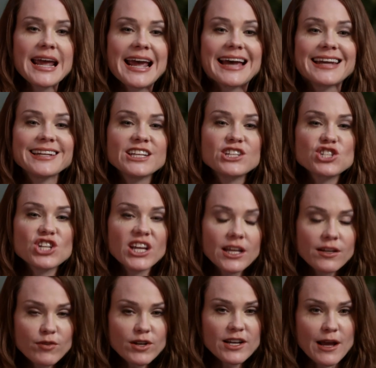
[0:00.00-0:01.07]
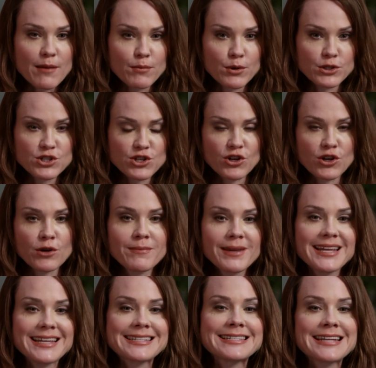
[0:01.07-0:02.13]
and each even-numbered term
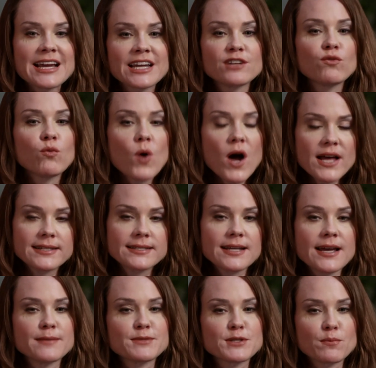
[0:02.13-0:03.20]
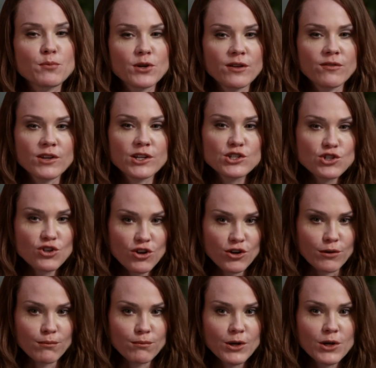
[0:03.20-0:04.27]
is -1 times the previous term.